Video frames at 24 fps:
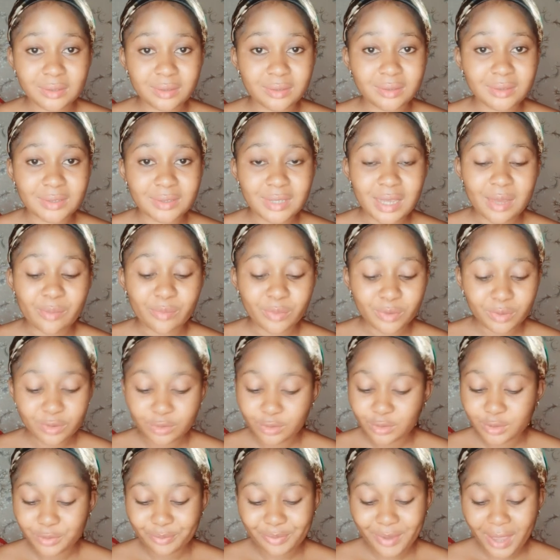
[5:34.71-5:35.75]
It can be
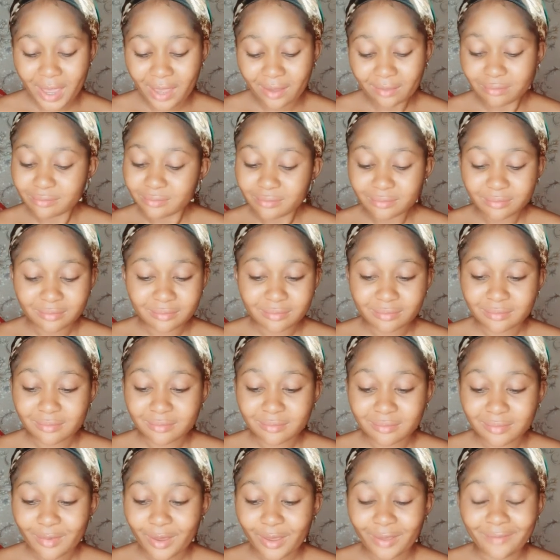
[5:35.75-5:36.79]
used by,
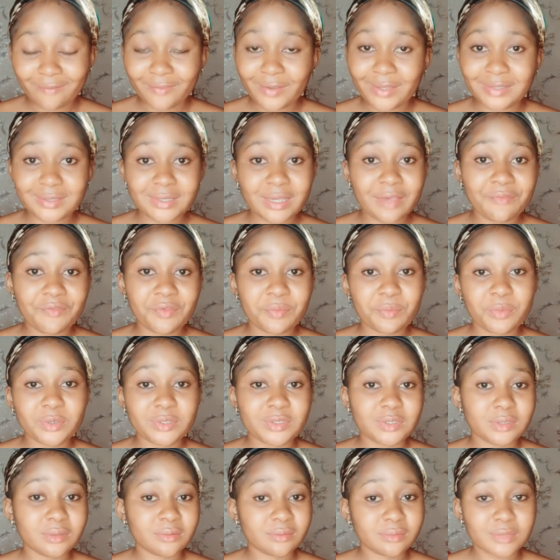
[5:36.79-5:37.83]
in fact,
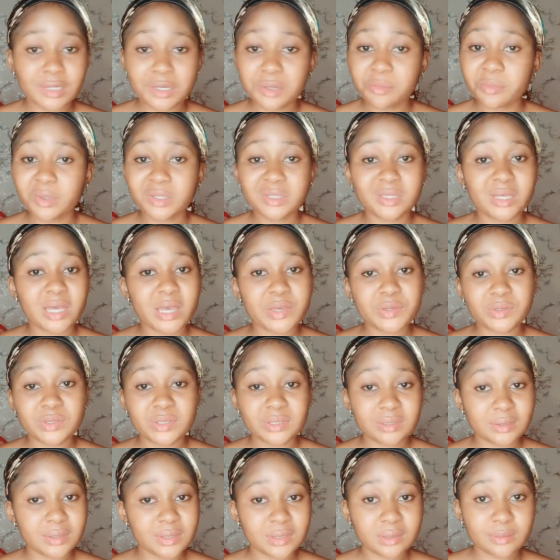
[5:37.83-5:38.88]
everybody. Anybody can
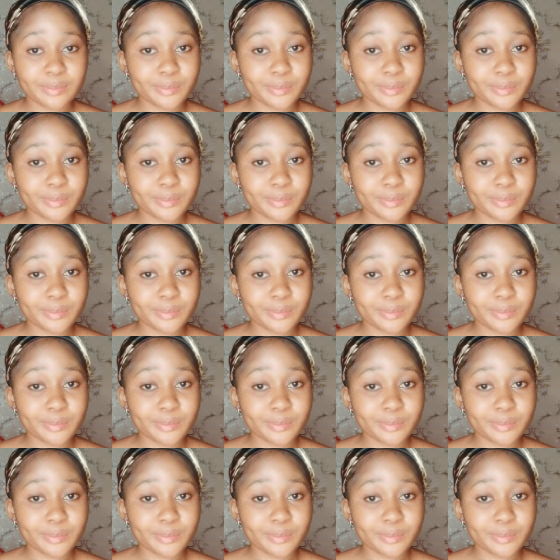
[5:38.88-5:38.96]
use it.